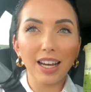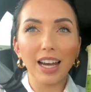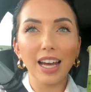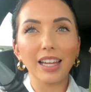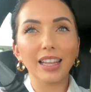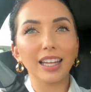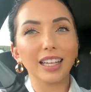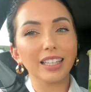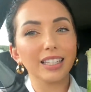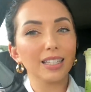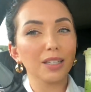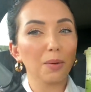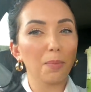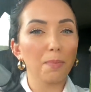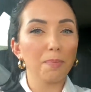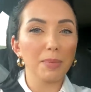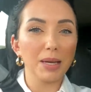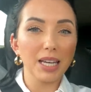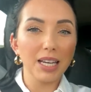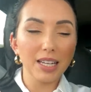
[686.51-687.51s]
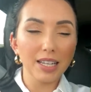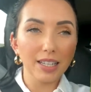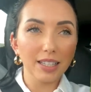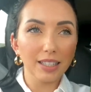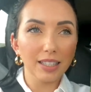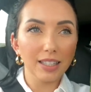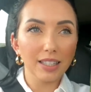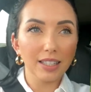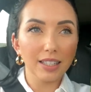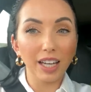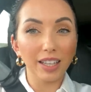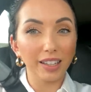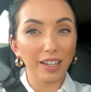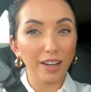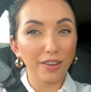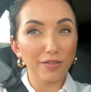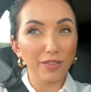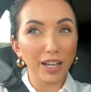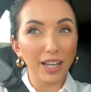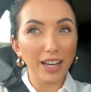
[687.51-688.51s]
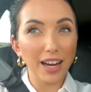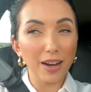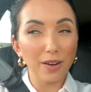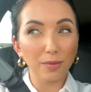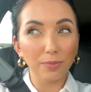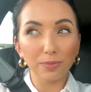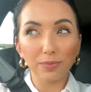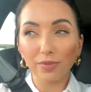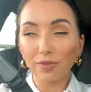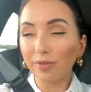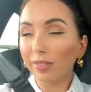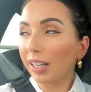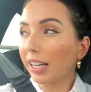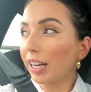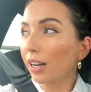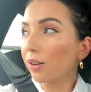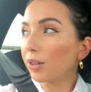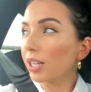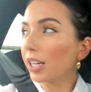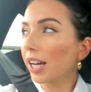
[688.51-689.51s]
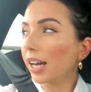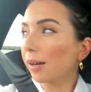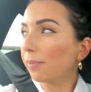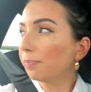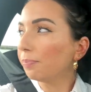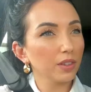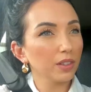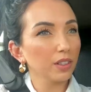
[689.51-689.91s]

and then some beans and then I fly out, fly out tonight.